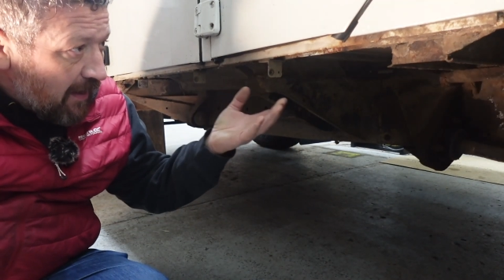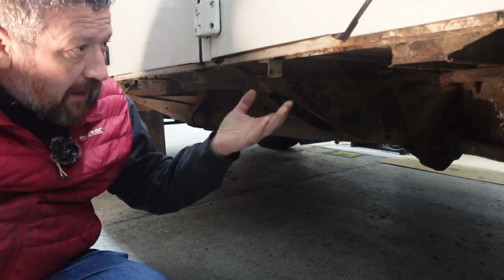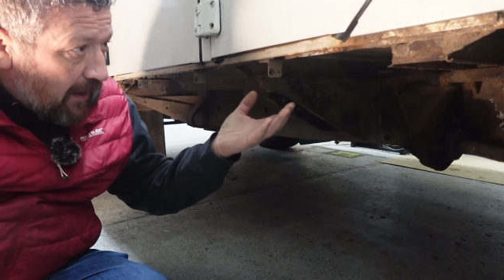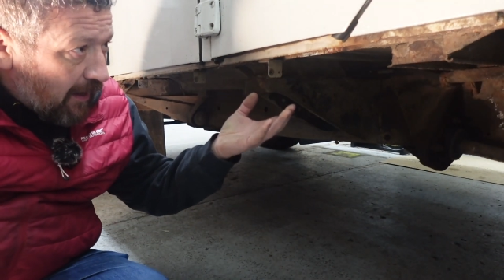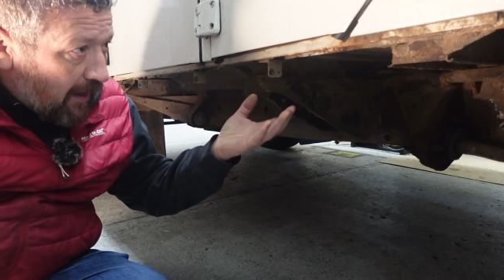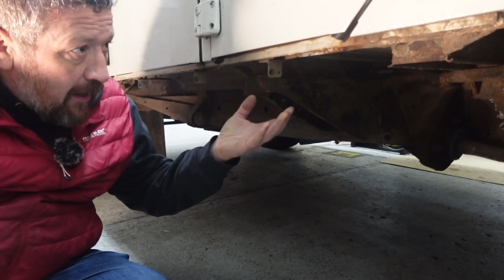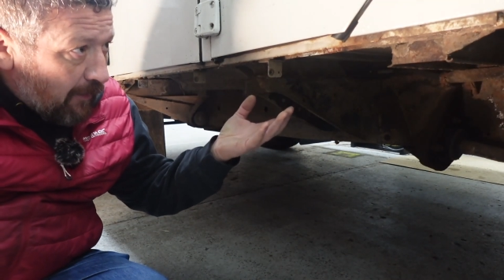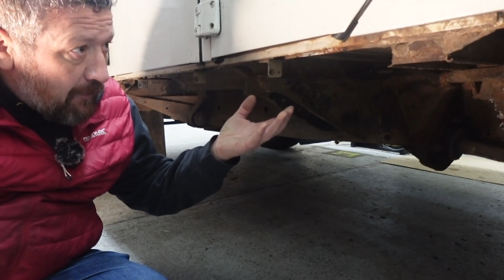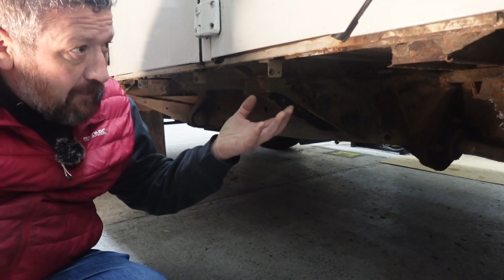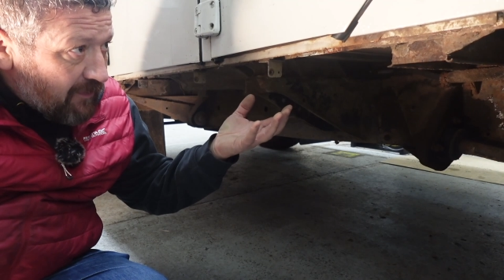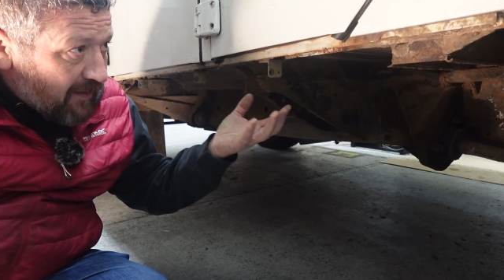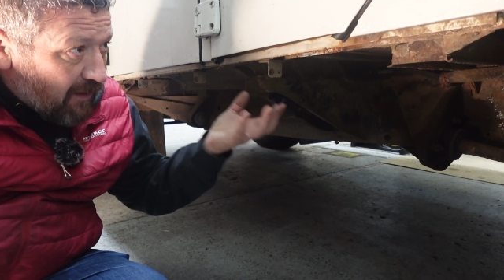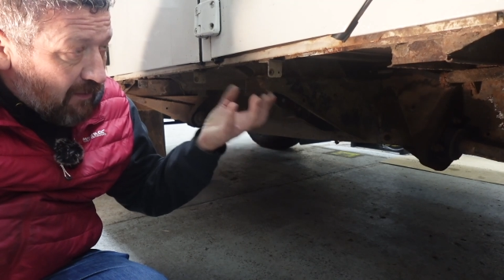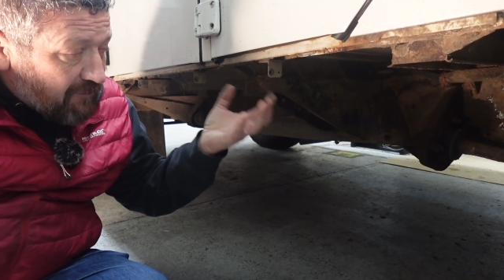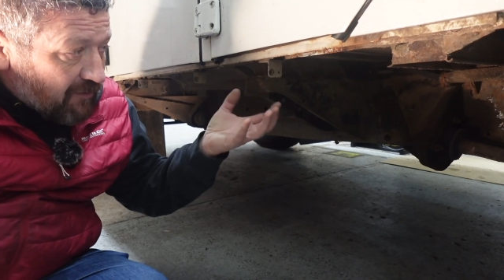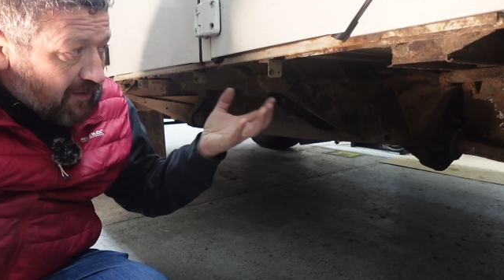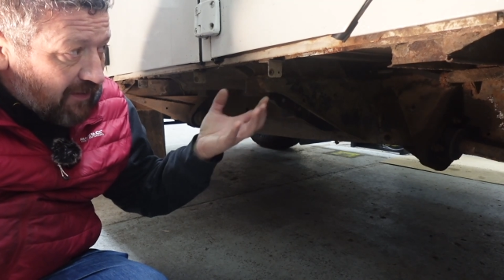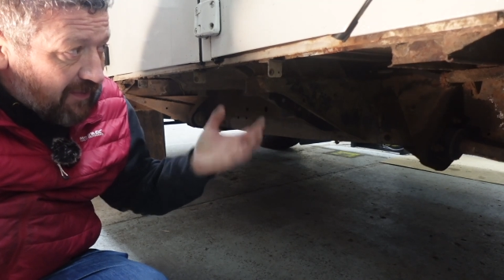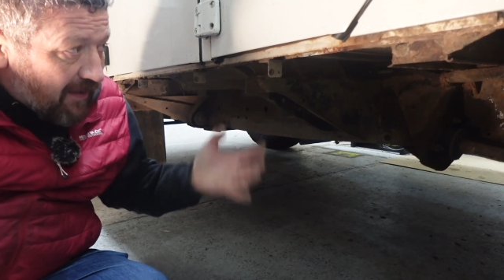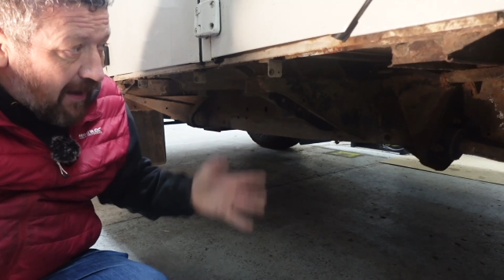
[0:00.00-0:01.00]
Now,
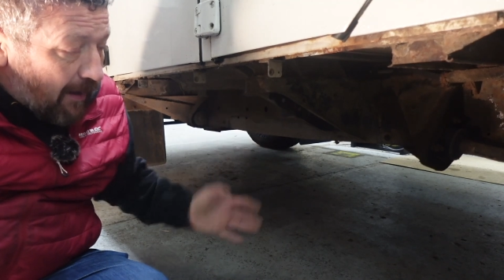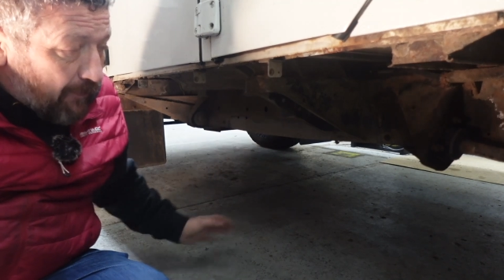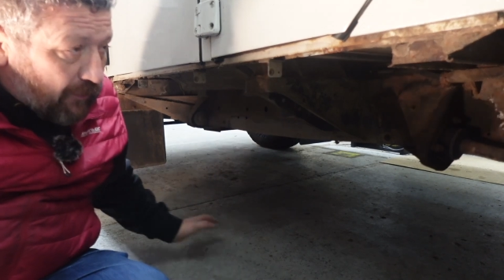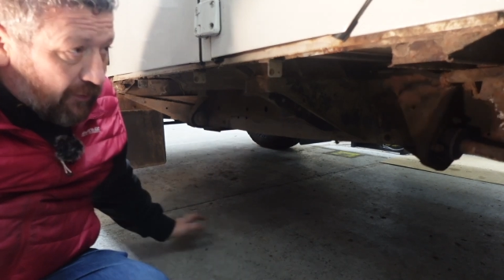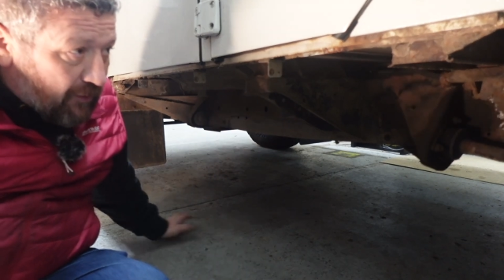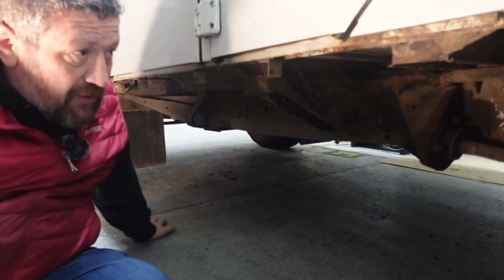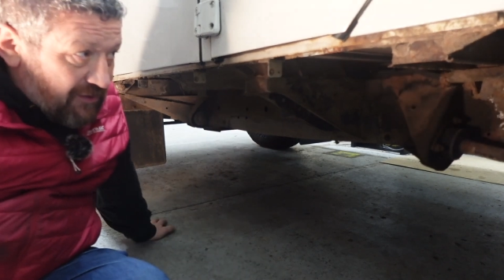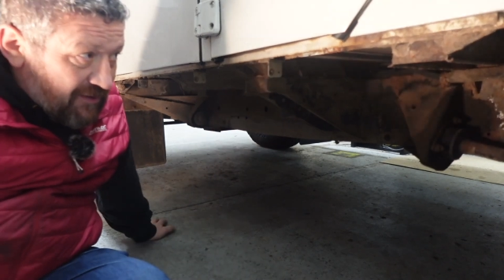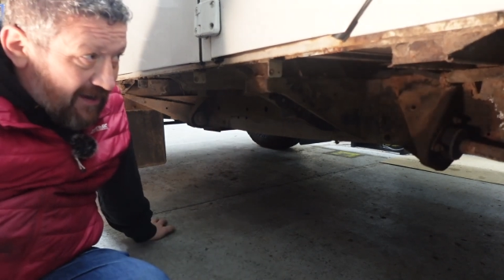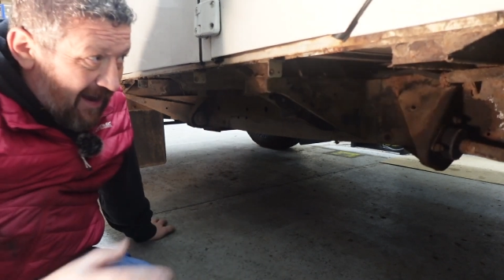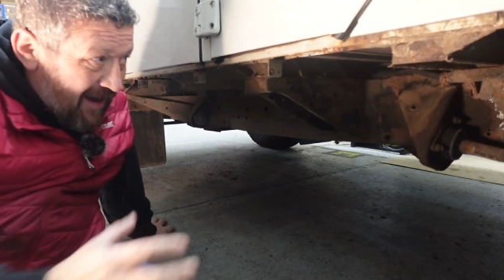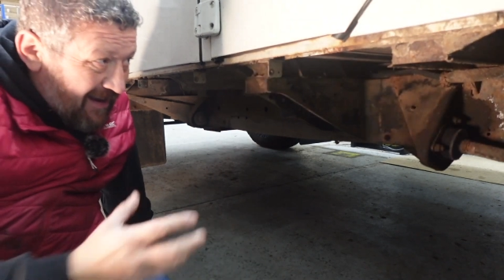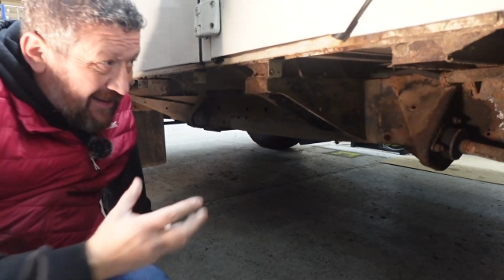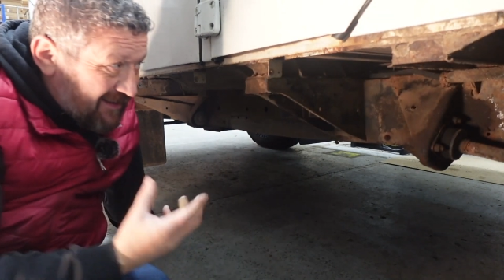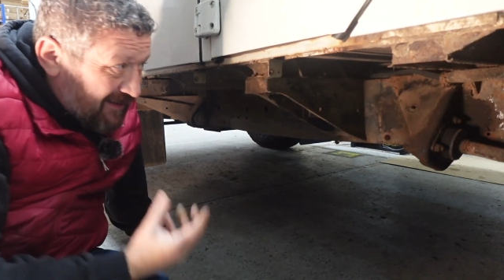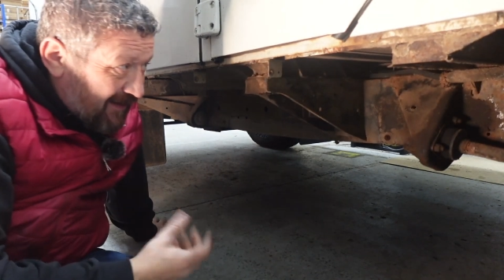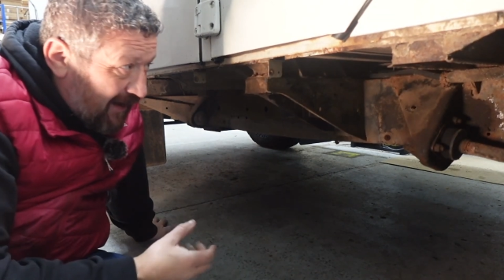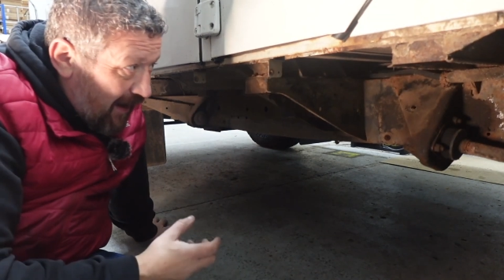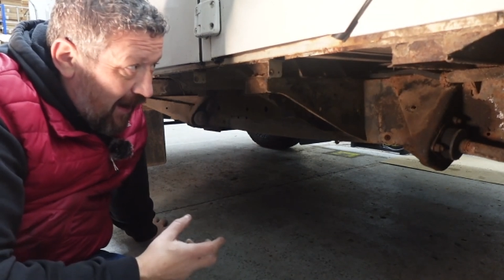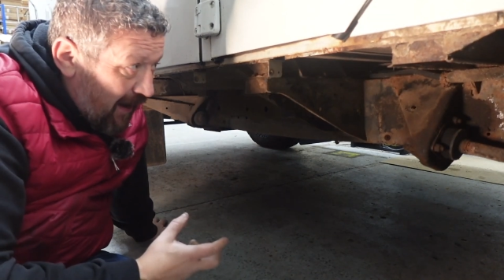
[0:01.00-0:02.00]
I've done that because I had
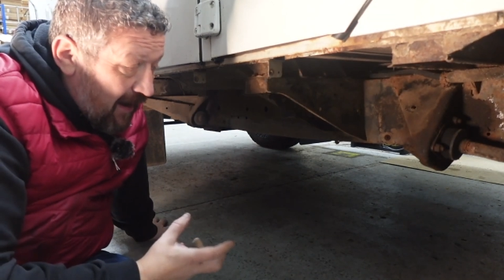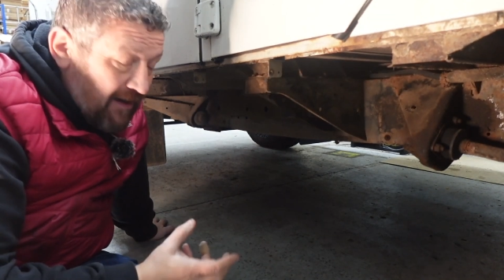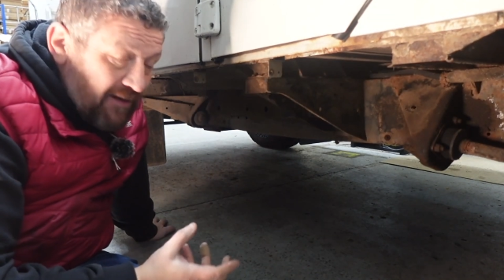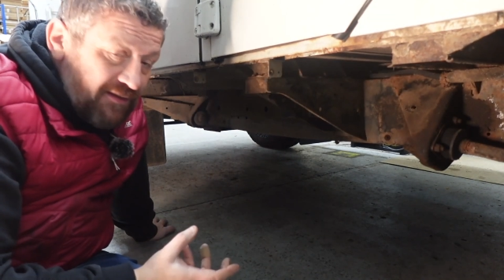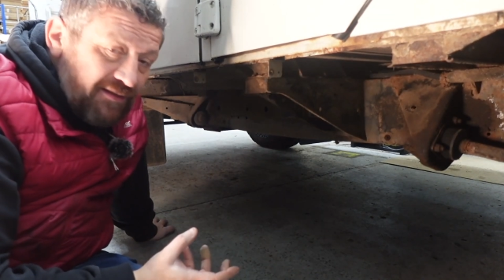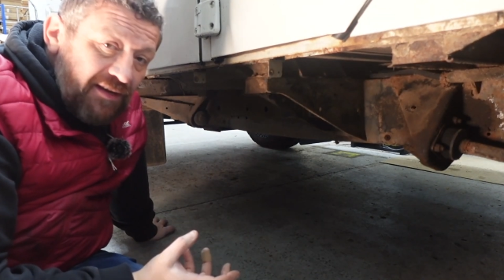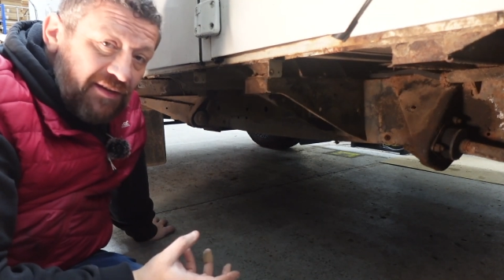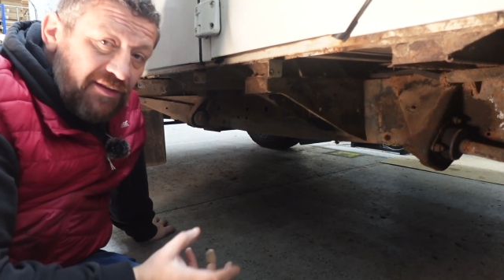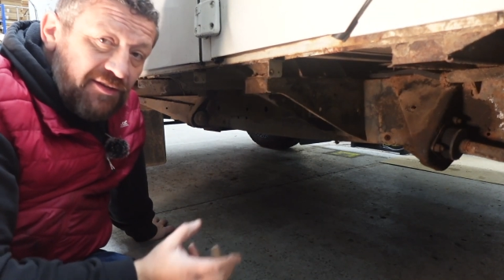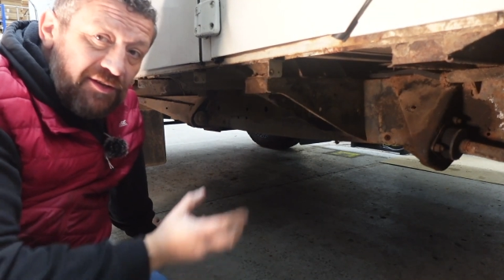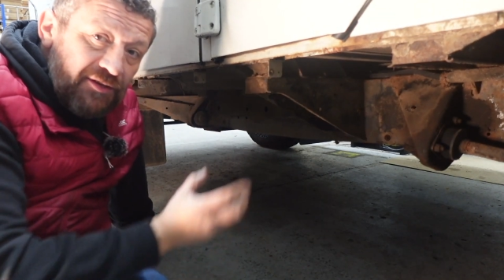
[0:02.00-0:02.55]
to get access